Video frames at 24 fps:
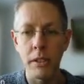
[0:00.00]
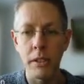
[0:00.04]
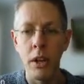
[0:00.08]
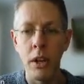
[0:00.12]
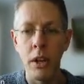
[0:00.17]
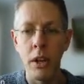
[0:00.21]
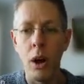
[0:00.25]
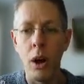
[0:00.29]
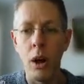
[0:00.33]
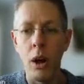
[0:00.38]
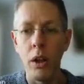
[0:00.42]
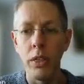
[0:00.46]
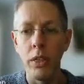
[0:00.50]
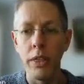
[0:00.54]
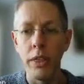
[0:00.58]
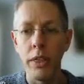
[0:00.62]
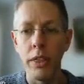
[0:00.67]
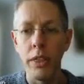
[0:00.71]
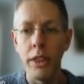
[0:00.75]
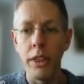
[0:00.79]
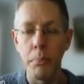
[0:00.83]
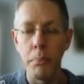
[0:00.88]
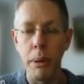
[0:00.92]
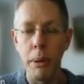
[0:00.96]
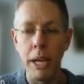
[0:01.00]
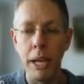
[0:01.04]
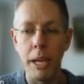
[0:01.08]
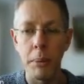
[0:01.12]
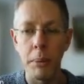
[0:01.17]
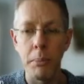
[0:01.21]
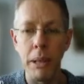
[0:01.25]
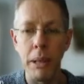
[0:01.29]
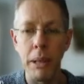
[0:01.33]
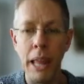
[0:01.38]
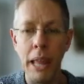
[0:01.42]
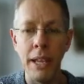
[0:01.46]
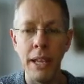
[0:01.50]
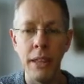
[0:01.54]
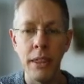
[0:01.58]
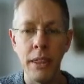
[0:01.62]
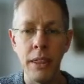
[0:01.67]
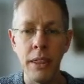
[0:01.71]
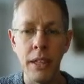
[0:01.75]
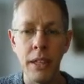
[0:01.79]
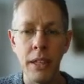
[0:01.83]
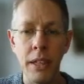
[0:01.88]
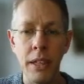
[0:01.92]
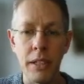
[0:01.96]
on the pink plane that's
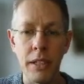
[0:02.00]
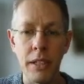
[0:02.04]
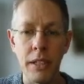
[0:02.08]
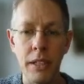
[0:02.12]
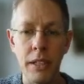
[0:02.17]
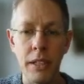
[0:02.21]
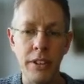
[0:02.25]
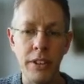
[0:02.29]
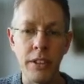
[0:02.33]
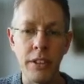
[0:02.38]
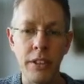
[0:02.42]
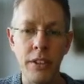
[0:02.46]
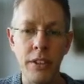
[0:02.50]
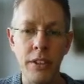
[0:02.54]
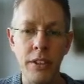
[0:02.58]
in front of you.